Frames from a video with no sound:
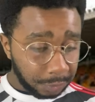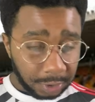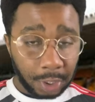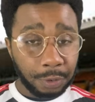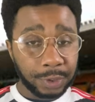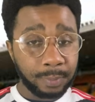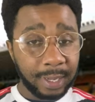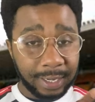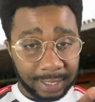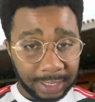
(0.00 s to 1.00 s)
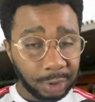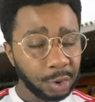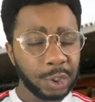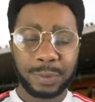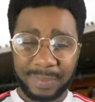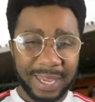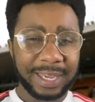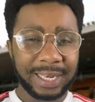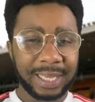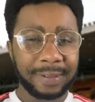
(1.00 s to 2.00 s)
Chelsea making it, just
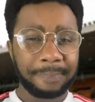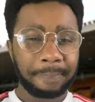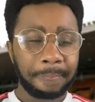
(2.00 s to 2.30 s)
making it.